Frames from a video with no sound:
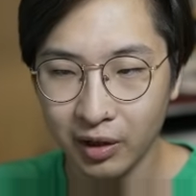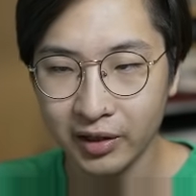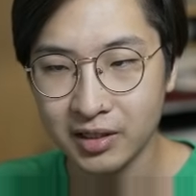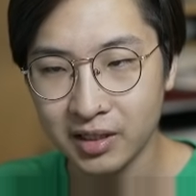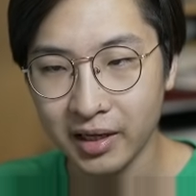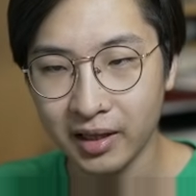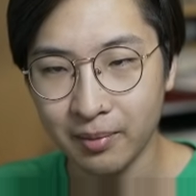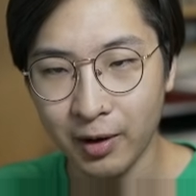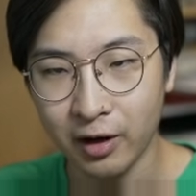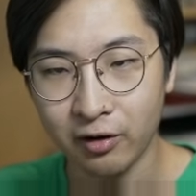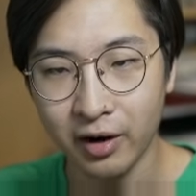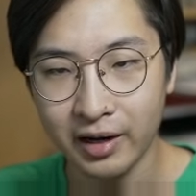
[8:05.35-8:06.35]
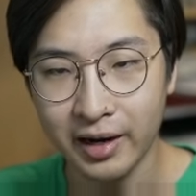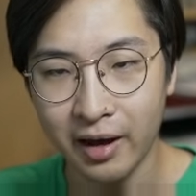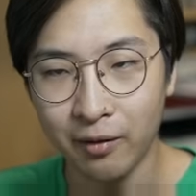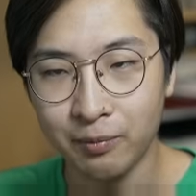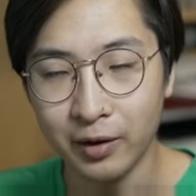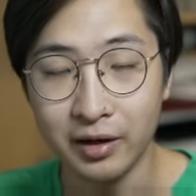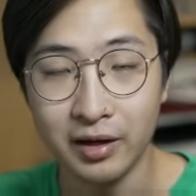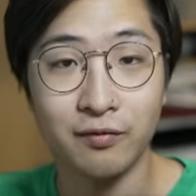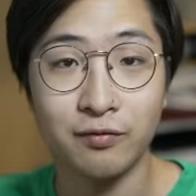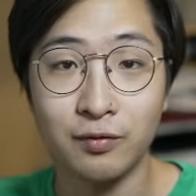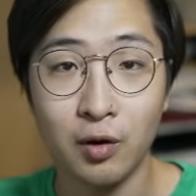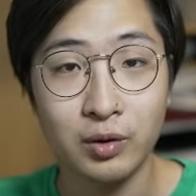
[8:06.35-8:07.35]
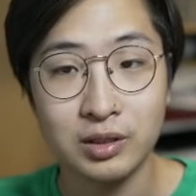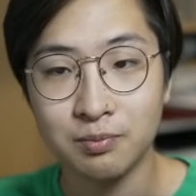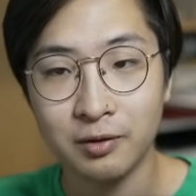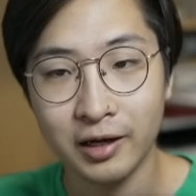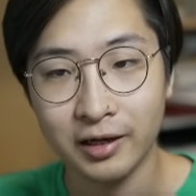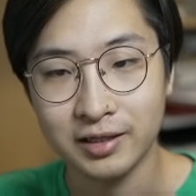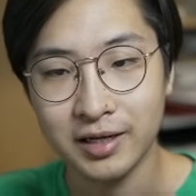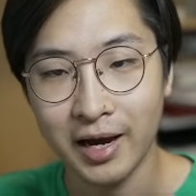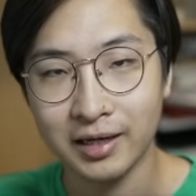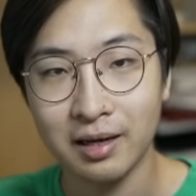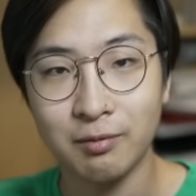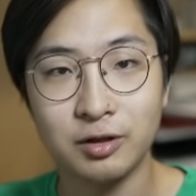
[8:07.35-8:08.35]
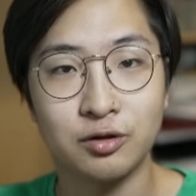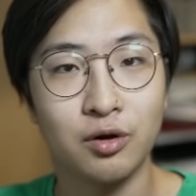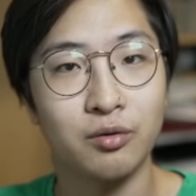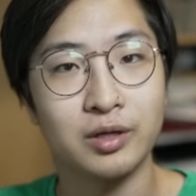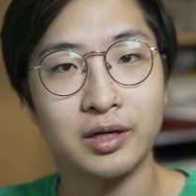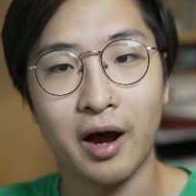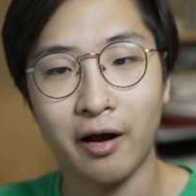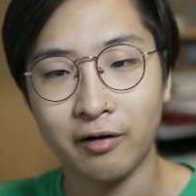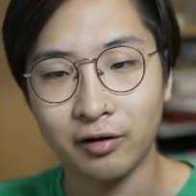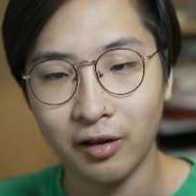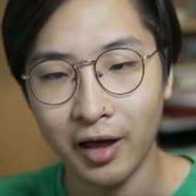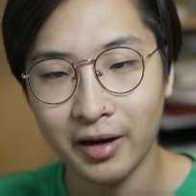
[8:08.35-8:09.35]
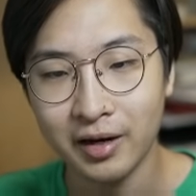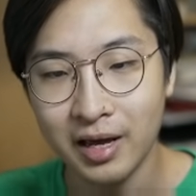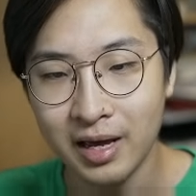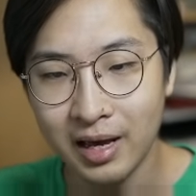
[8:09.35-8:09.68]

probably slightly better right now. But if no one's playing attack damage, you don't need Ironclad.